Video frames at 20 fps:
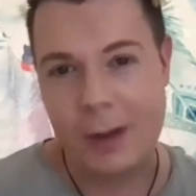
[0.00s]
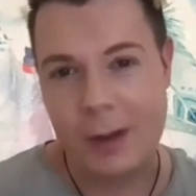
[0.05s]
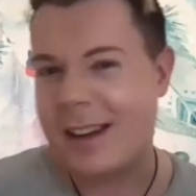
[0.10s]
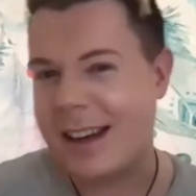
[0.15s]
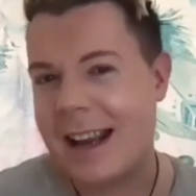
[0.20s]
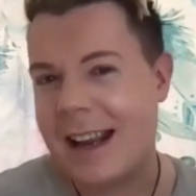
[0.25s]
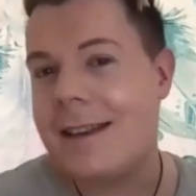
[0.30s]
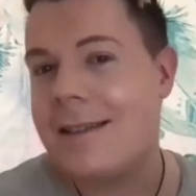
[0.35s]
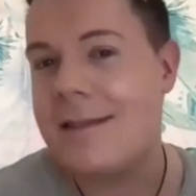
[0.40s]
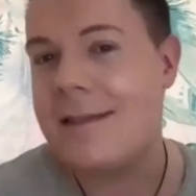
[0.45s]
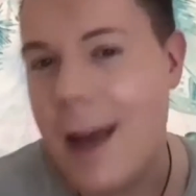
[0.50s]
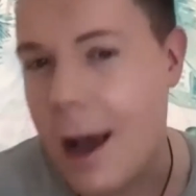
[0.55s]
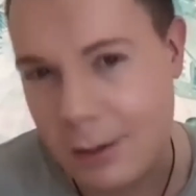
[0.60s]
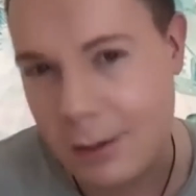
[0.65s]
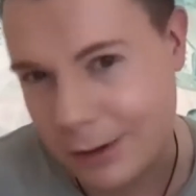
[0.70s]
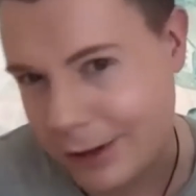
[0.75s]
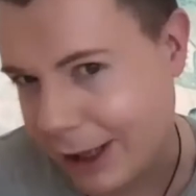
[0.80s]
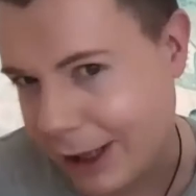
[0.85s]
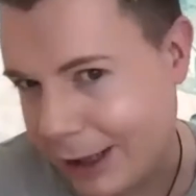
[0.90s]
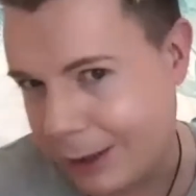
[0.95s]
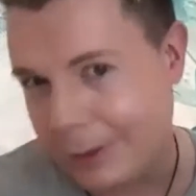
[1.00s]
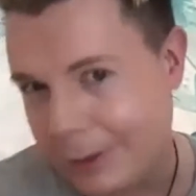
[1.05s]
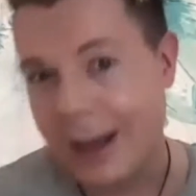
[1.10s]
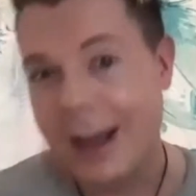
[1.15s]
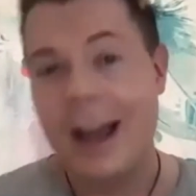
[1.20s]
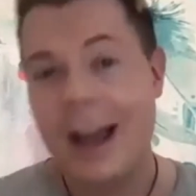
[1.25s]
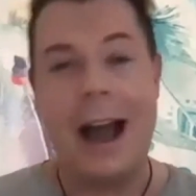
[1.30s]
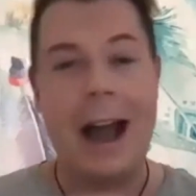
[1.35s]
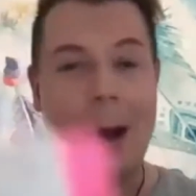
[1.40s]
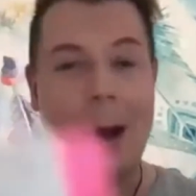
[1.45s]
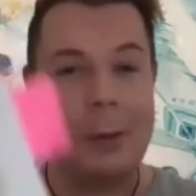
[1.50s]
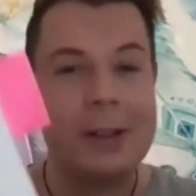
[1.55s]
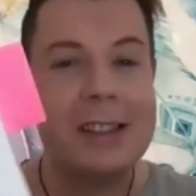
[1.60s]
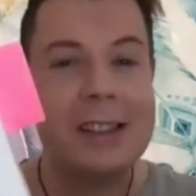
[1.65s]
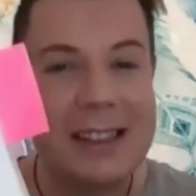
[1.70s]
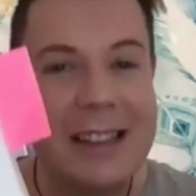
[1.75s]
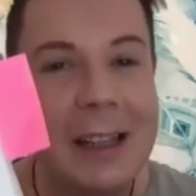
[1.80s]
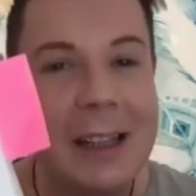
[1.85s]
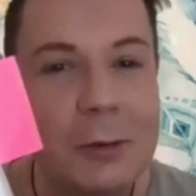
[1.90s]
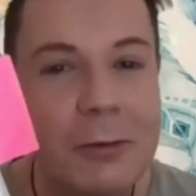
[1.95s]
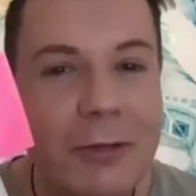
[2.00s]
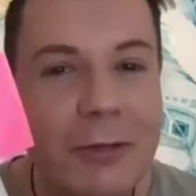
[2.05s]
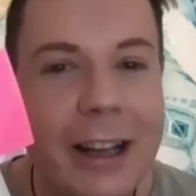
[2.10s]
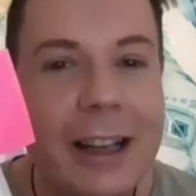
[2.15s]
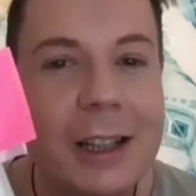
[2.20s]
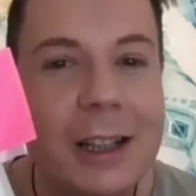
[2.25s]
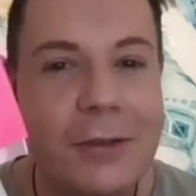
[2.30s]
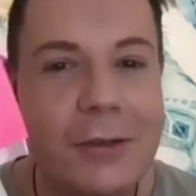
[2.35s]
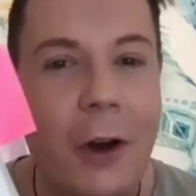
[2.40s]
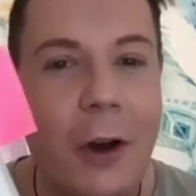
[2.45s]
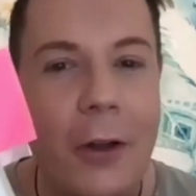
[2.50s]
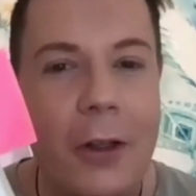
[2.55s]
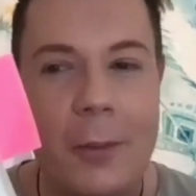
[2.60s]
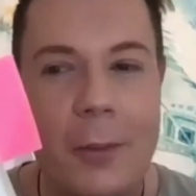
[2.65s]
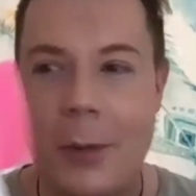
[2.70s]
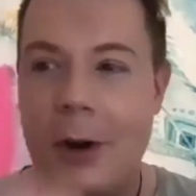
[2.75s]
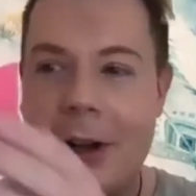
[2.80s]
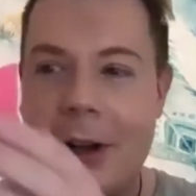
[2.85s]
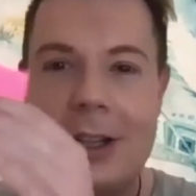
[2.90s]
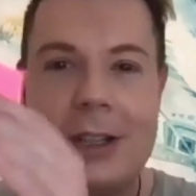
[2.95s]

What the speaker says: If I didn't know you, I would still reach for the book.